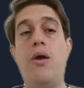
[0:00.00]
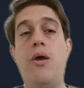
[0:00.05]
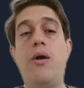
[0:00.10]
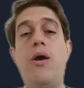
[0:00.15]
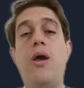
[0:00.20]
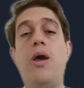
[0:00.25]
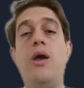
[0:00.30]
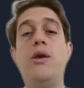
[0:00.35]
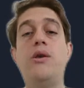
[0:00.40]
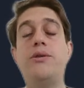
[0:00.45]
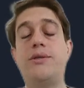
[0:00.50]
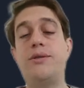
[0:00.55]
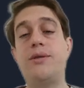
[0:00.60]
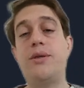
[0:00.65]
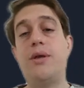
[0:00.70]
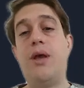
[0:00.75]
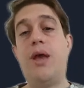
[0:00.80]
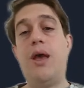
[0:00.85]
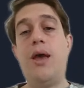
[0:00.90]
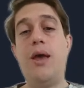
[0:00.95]
Hello,
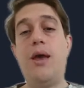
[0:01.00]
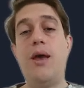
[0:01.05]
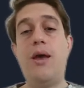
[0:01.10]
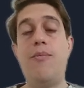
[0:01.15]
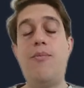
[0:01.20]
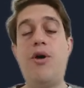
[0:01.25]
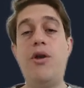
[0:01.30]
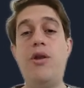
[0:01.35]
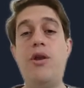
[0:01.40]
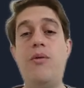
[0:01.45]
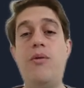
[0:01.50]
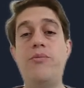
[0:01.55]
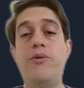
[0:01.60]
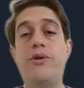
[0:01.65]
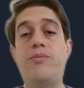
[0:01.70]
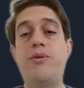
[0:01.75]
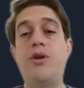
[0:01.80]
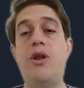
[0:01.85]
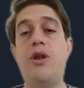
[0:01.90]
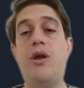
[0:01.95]
guys. My name
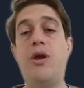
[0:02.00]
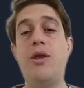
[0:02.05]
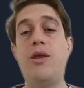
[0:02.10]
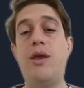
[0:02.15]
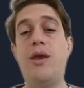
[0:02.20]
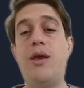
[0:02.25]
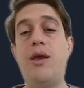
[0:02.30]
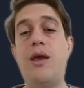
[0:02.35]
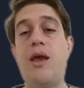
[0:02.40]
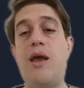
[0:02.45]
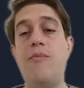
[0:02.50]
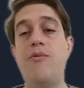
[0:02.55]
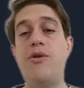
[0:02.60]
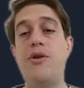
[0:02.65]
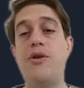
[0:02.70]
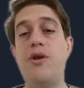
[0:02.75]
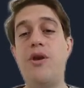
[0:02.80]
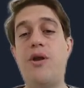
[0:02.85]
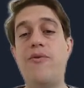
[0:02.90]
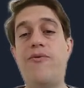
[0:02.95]
is Milad
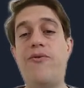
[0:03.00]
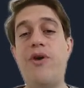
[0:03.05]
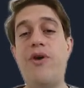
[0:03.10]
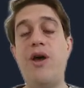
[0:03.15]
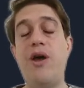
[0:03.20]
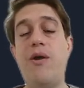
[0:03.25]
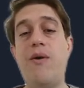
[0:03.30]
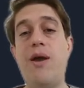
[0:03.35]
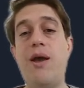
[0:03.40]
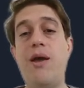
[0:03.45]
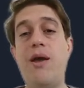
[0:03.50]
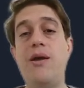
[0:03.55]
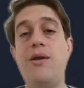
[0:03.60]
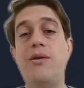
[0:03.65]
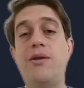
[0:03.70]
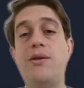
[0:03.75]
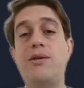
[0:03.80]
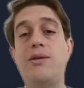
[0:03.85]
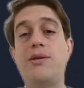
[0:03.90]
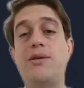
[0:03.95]
Amirianfar,
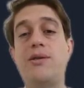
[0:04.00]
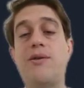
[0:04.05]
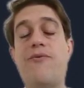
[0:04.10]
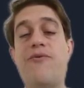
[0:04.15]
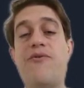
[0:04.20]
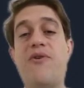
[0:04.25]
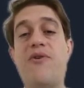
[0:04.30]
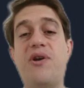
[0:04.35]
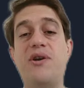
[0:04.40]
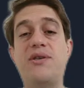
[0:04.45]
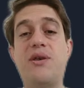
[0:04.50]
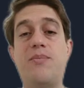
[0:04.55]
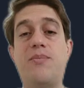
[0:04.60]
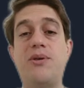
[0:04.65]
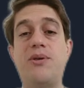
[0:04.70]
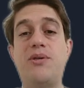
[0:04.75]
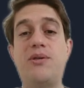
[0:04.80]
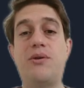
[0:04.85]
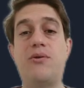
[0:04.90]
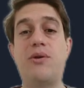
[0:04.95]
and this is the first
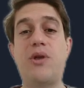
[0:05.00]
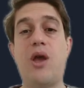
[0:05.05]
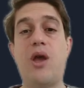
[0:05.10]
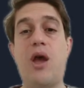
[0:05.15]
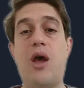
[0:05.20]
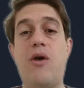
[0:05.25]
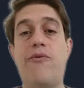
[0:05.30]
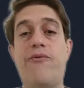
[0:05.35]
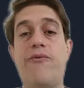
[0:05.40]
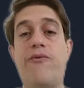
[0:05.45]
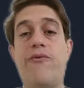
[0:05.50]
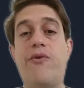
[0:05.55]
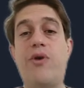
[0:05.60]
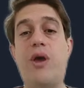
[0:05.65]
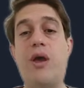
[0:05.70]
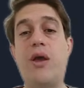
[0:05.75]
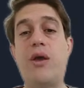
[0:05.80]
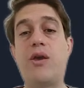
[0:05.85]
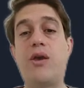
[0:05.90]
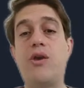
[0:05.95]
episode of
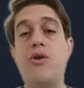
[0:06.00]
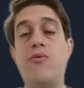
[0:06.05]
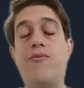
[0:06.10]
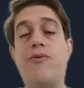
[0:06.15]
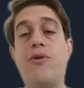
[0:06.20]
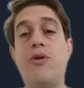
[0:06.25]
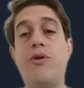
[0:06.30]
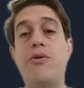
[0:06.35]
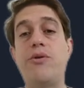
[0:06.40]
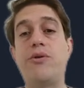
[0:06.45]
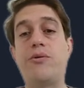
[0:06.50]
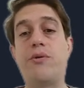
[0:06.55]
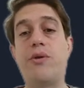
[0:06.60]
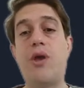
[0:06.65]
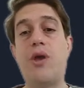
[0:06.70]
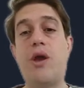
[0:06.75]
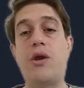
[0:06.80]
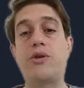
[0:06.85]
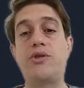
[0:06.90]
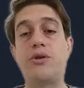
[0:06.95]
Kubeflow
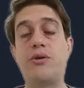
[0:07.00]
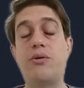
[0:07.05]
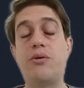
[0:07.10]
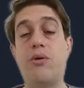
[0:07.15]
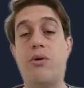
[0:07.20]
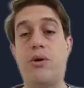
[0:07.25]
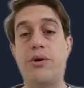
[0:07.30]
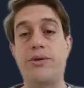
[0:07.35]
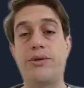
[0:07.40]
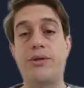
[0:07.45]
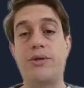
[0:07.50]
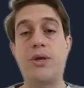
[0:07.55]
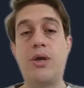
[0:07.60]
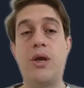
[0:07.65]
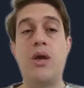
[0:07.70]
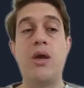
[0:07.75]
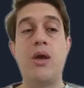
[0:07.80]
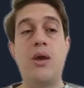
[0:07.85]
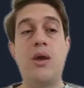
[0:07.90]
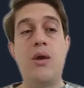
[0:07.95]
Introduction
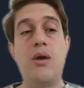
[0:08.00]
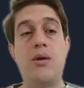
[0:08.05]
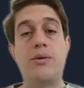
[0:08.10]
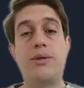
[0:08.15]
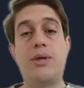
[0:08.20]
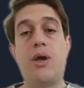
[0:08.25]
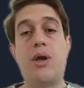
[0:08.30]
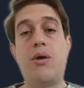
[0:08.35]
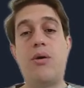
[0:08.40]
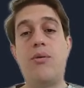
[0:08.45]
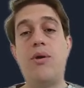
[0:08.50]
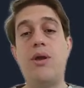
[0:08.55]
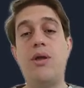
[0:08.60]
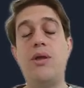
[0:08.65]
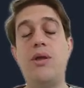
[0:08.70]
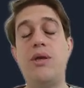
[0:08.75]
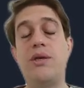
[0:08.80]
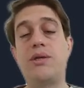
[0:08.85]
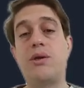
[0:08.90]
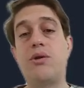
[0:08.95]
course. So,
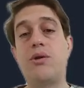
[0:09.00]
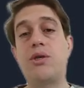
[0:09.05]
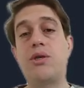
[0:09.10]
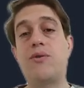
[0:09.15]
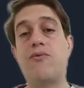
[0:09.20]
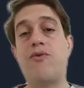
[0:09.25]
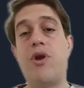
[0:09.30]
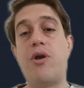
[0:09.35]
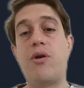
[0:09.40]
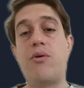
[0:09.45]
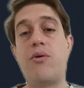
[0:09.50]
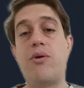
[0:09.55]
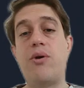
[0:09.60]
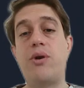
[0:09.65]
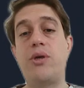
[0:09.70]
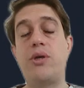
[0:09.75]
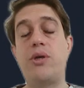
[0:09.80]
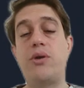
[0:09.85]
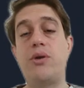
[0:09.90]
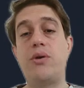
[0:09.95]
in this course, we are
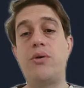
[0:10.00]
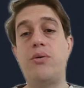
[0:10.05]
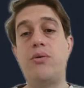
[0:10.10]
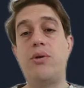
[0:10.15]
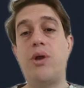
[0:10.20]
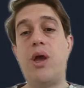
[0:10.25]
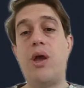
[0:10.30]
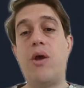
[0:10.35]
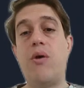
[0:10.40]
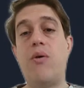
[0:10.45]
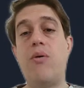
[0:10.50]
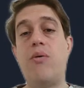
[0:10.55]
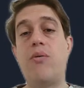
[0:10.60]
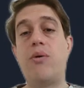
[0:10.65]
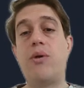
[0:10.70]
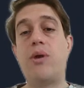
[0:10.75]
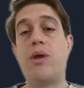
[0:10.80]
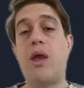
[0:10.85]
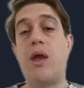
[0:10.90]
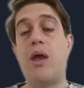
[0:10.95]
going to
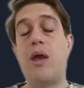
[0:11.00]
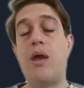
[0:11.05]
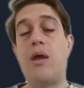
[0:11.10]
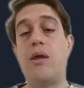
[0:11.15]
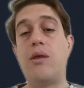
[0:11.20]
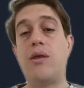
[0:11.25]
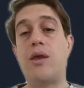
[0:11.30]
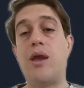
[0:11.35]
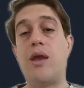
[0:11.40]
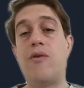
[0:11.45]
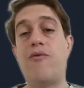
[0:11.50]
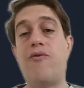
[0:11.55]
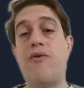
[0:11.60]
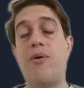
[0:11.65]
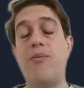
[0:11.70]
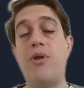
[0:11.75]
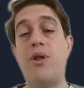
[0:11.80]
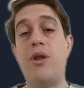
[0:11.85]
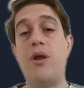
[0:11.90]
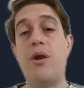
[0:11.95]
now get
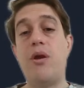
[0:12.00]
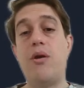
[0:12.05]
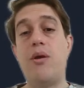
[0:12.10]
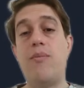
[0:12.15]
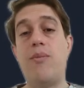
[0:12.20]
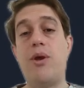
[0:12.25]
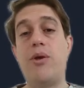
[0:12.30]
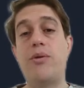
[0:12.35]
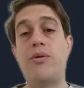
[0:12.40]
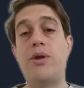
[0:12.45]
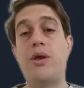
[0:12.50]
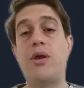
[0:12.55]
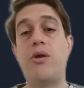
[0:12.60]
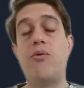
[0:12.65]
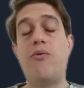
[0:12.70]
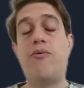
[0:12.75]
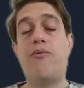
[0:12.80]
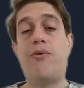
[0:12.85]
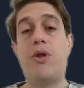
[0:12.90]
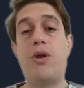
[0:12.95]
familiar about the
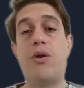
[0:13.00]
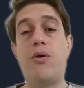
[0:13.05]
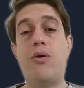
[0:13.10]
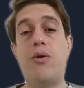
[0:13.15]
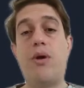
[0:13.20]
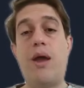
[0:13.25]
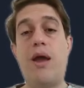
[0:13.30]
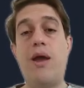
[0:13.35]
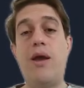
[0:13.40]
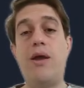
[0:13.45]
Kubeflow